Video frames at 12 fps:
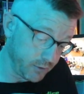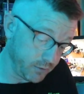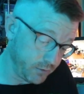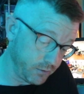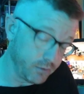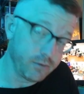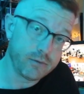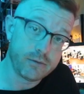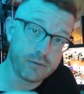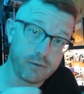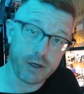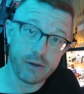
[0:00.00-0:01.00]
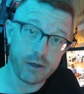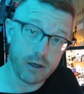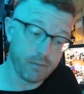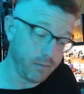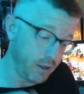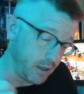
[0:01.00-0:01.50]
do read
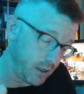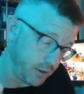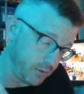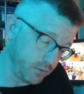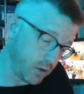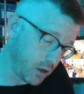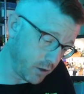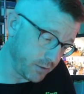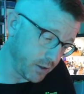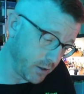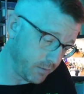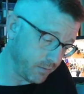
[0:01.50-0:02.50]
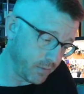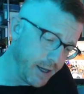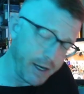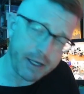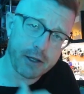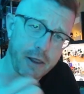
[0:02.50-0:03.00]
them and I do heart them.
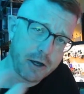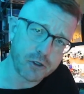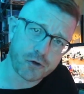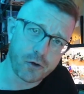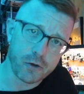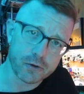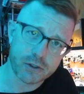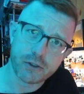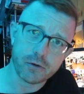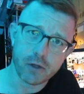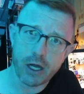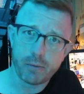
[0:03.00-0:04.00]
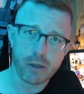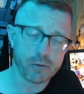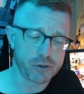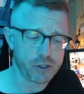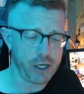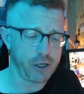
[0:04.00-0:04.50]
I get a lot of trolls too. A lot of
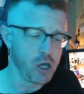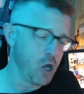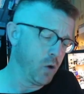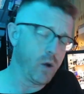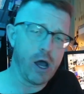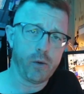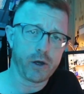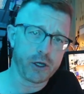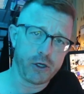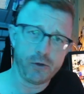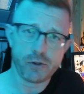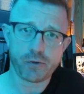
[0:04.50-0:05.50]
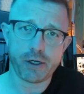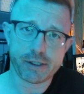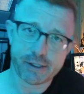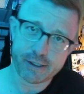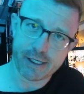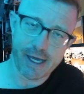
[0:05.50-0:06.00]
people saying, "Wow, what a huge
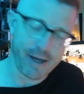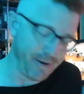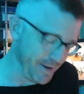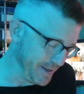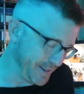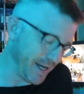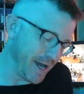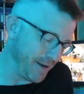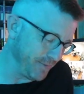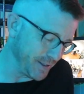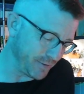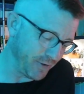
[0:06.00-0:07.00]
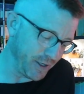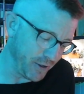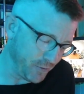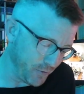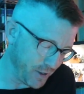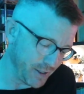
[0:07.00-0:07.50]
waste of time this
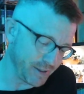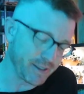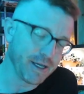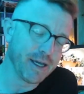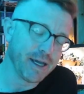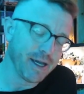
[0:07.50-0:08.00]
video was."